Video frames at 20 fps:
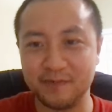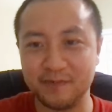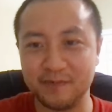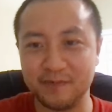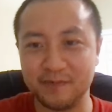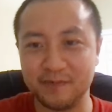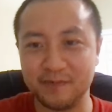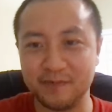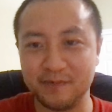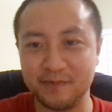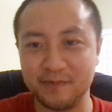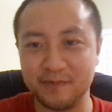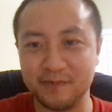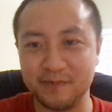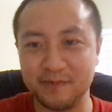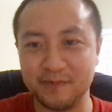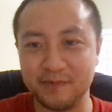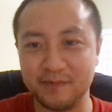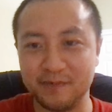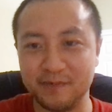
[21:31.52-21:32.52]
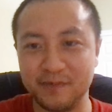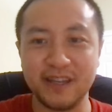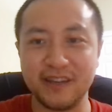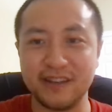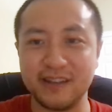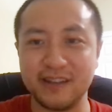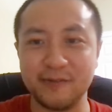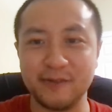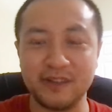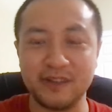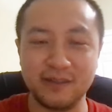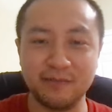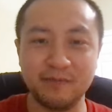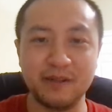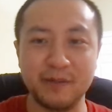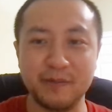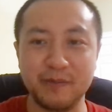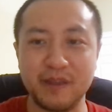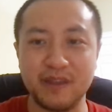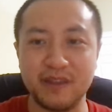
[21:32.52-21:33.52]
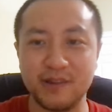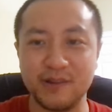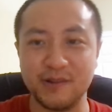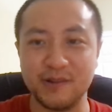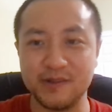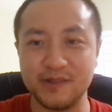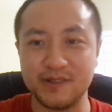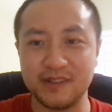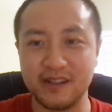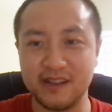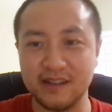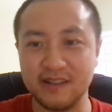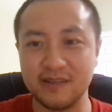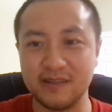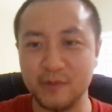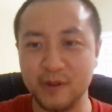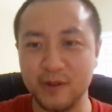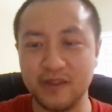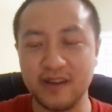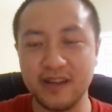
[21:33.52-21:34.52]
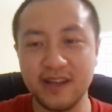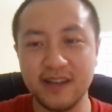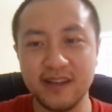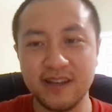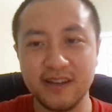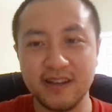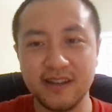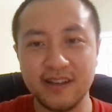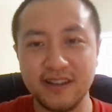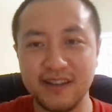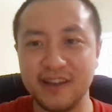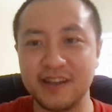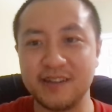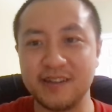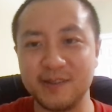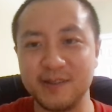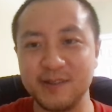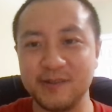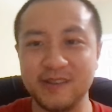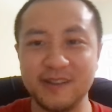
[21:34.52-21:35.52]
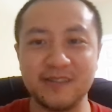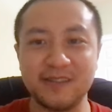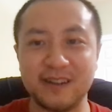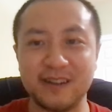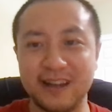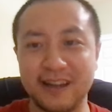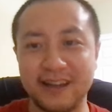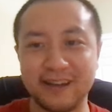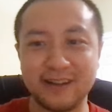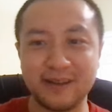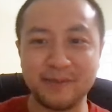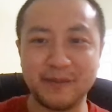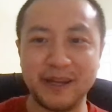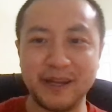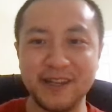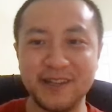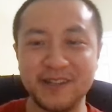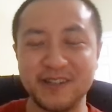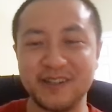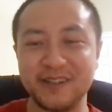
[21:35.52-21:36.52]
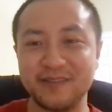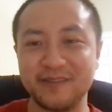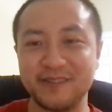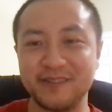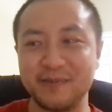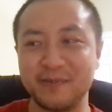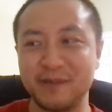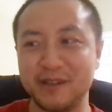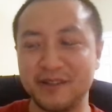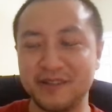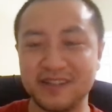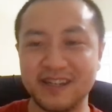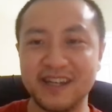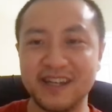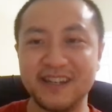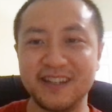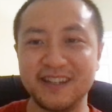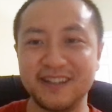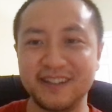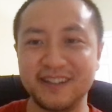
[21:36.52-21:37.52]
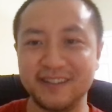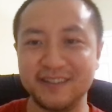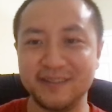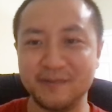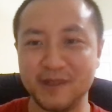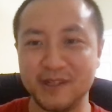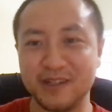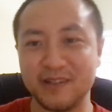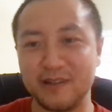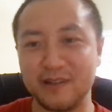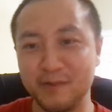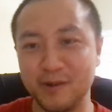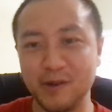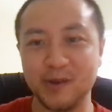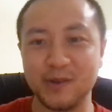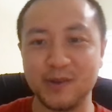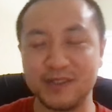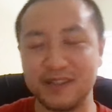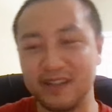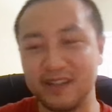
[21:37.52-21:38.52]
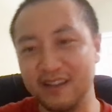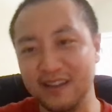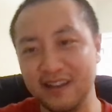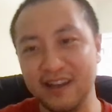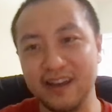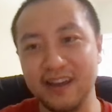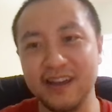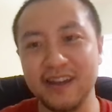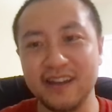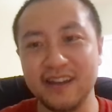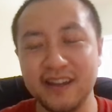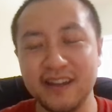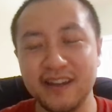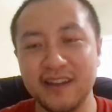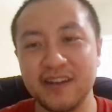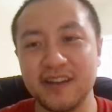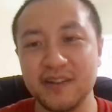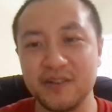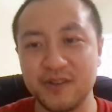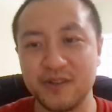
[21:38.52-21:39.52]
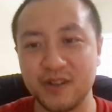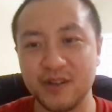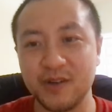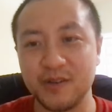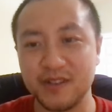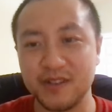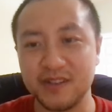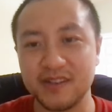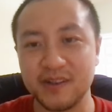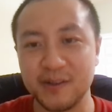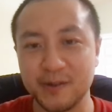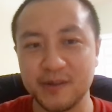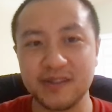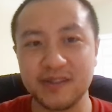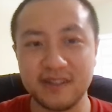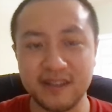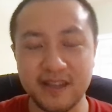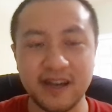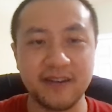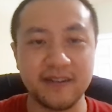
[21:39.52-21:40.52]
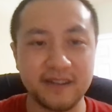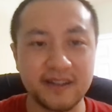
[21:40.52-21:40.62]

implementing them, can we implement those smoothly? Yeah, so that's a combination of some understanding in the machine learning models and your coding skills. Yeah.